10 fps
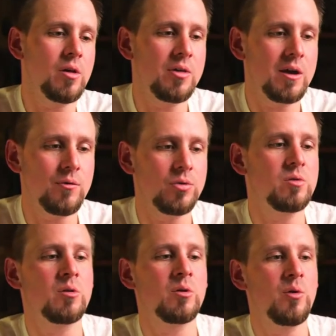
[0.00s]
I think
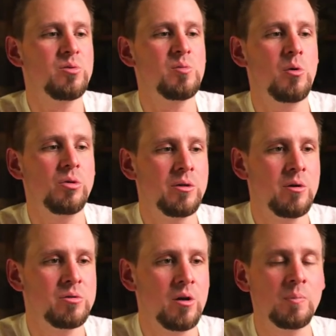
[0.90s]
everything's going to go smoothly
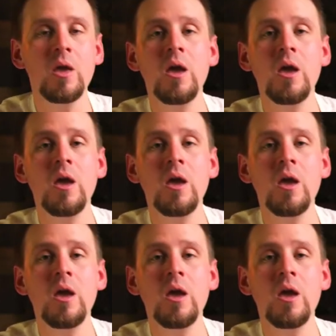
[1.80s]
though. So,